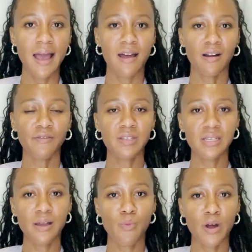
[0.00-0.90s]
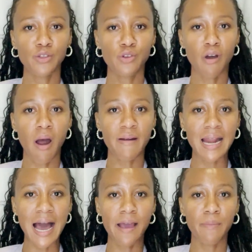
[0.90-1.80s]
And obviously once you are an
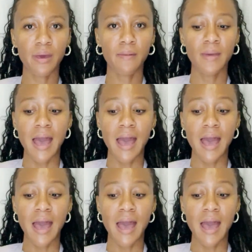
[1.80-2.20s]
IB